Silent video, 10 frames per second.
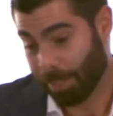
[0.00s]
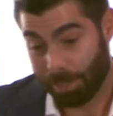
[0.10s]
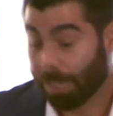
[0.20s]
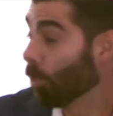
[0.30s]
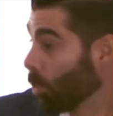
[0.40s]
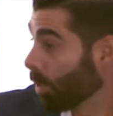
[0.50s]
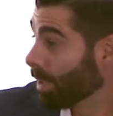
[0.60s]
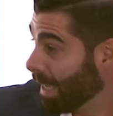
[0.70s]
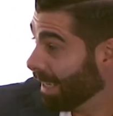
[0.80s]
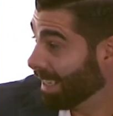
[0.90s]

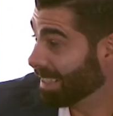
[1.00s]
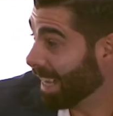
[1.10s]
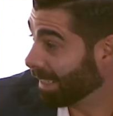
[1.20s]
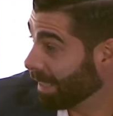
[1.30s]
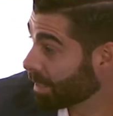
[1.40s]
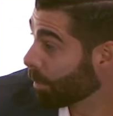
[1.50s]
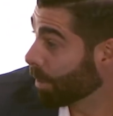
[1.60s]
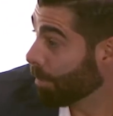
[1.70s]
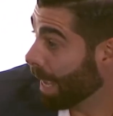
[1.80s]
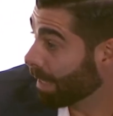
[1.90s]
Yeah, exactly. And some of
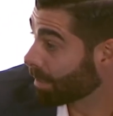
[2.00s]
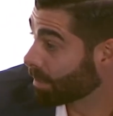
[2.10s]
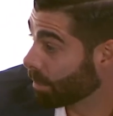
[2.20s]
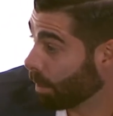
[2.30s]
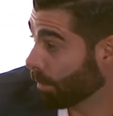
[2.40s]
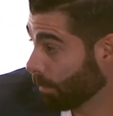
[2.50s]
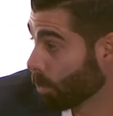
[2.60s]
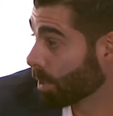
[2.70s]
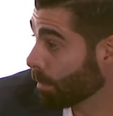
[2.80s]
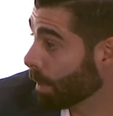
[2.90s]
the banks are
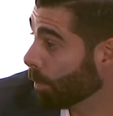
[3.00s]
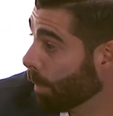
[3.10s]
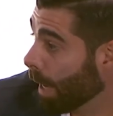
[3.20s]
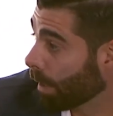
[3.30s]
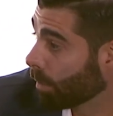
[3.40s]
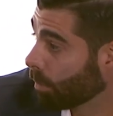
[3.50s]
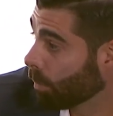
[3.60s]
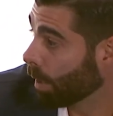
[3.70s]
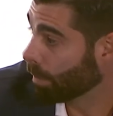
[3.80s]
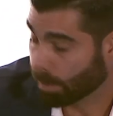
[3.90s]
forcing people back,
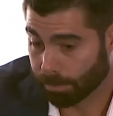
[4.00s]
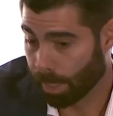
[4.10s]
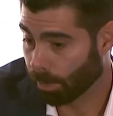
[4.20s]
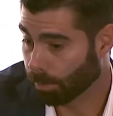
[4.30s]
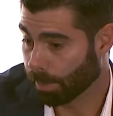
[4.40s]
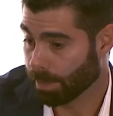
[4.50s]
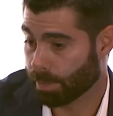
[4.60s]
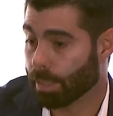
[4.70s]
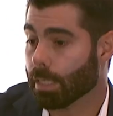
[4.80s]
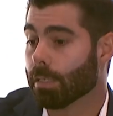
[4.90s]
where I think of my old place,
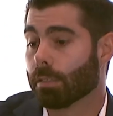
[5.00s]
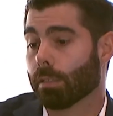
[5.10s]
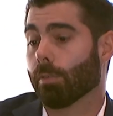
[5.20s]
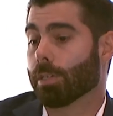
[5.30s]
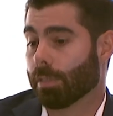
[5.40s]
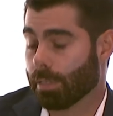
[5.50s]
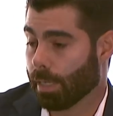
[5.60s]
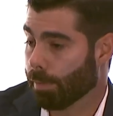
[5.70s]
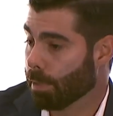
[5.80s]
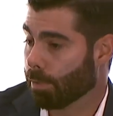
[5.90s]
Citi, originally
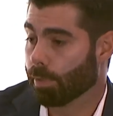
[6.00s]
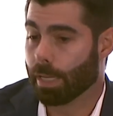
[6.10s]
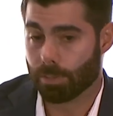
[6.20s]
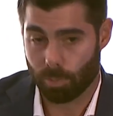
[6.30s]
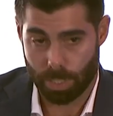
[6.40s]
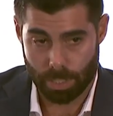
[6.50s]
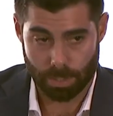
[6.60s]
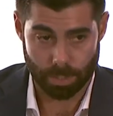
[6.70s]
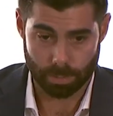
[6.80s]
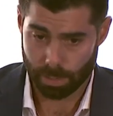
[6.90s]
said it'd be 3 days a
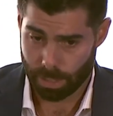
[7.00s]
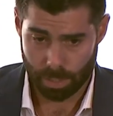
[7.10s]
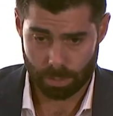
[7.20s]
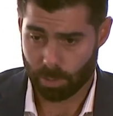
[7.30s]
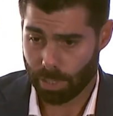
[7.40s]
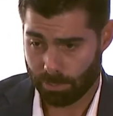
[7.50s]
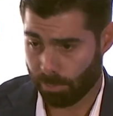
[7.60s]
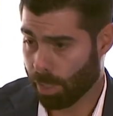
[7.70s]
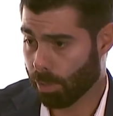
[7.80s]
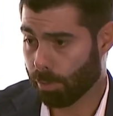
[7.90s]
week and 2 days
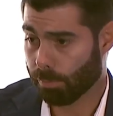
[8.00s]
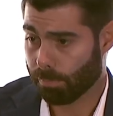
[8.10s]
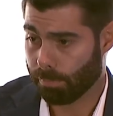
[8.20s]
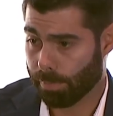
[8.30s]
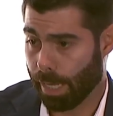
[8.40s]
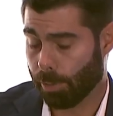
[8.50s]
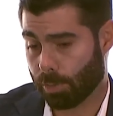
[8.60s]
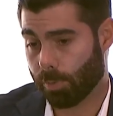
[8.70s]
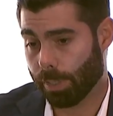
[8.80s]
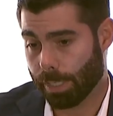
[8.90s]
from home. Now
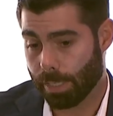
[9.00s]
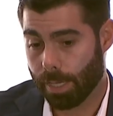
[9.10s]
it's really,